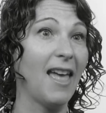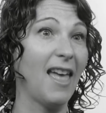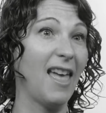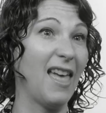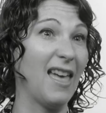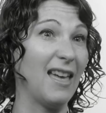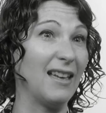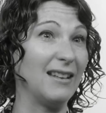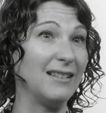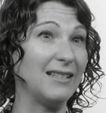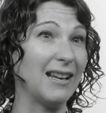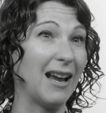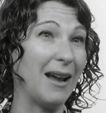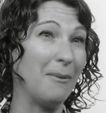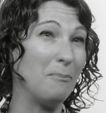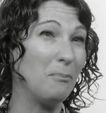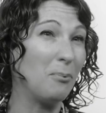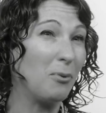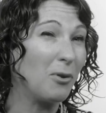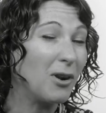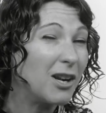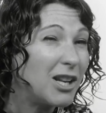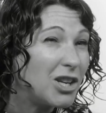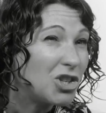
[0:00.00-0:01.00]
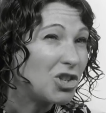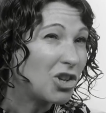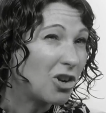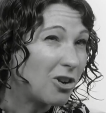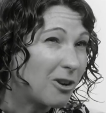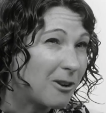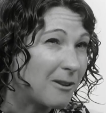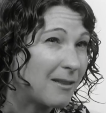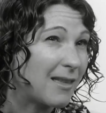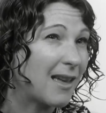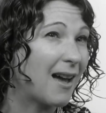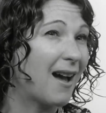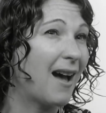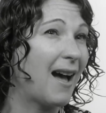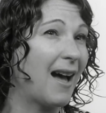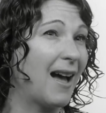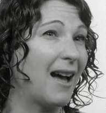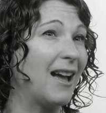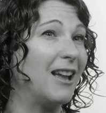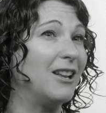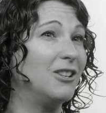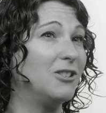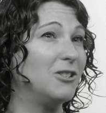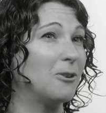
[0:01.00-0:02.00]
And I'm pretty sure that
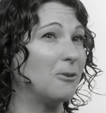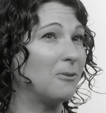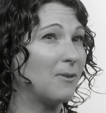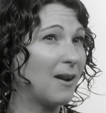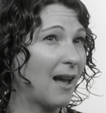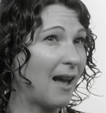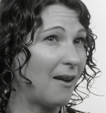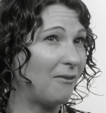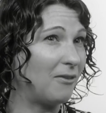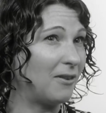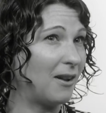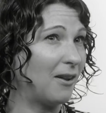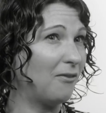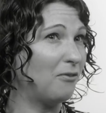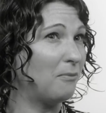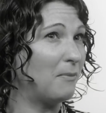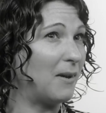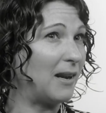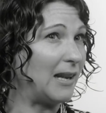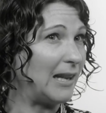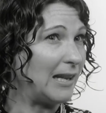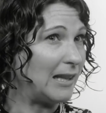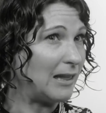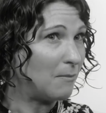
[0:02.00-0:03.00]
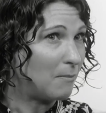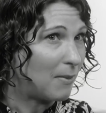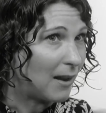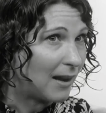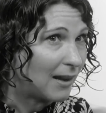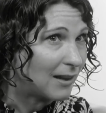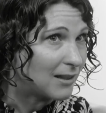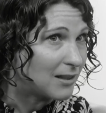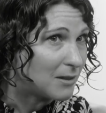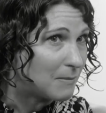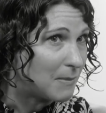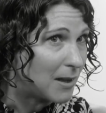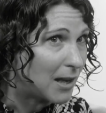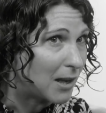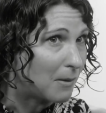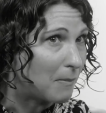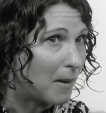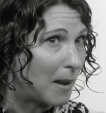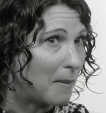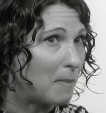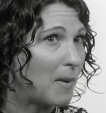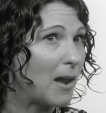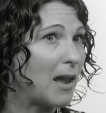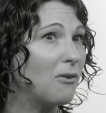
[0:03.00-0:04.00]
I don't have enough money in the bank to make
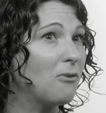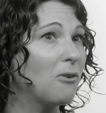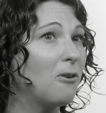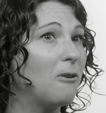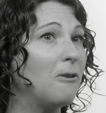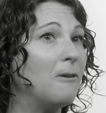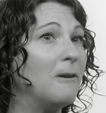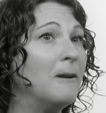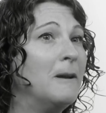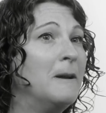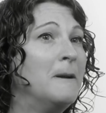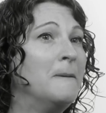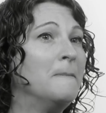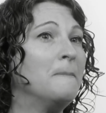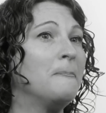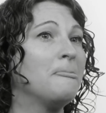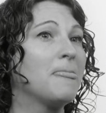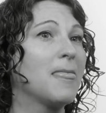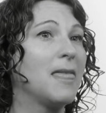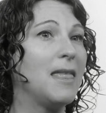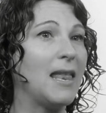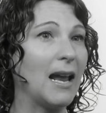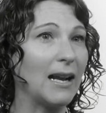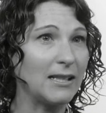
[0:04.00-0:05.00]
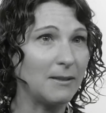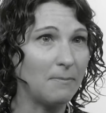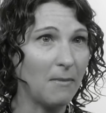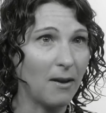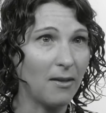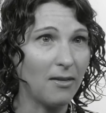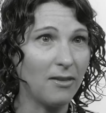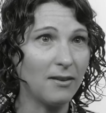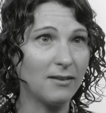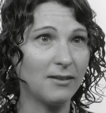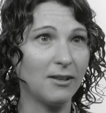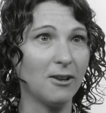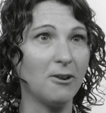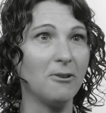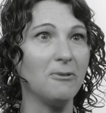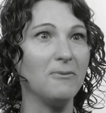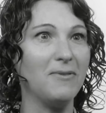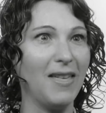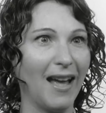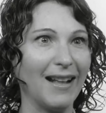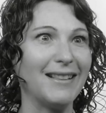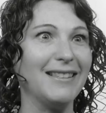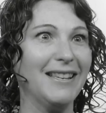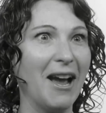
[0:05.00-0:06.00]
my payroll next month, so
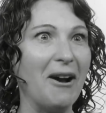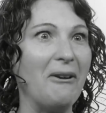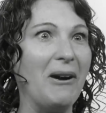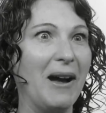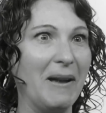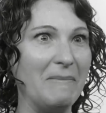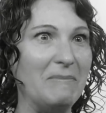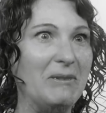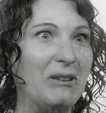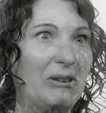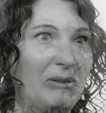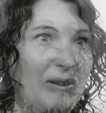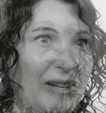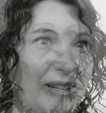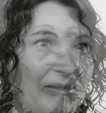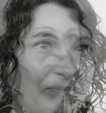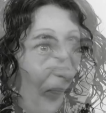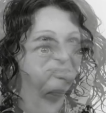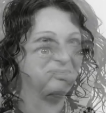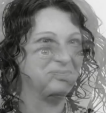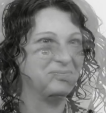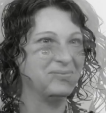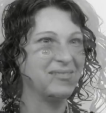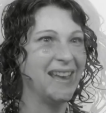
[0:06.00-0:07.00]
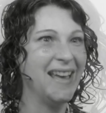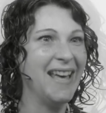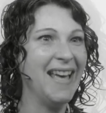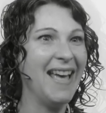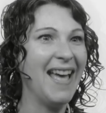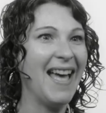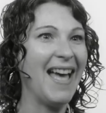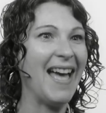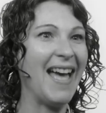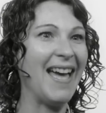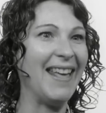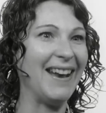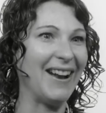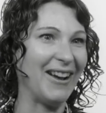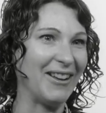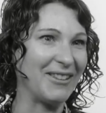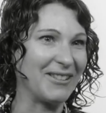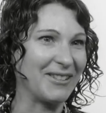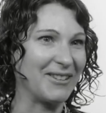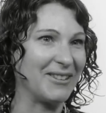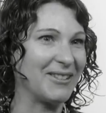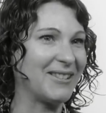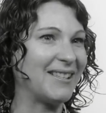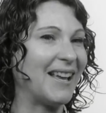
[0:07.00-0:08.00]
that's how I'm doing. And
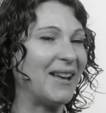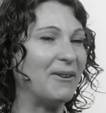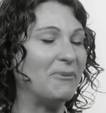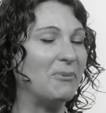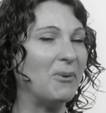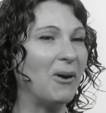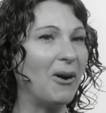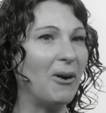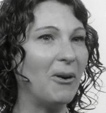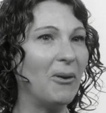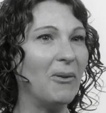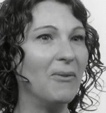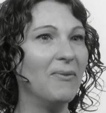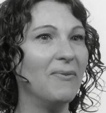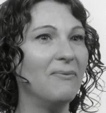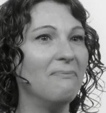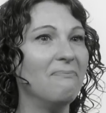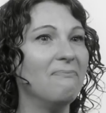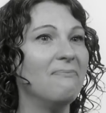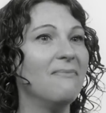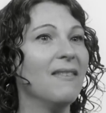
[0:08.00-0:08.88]
Oscar said, well,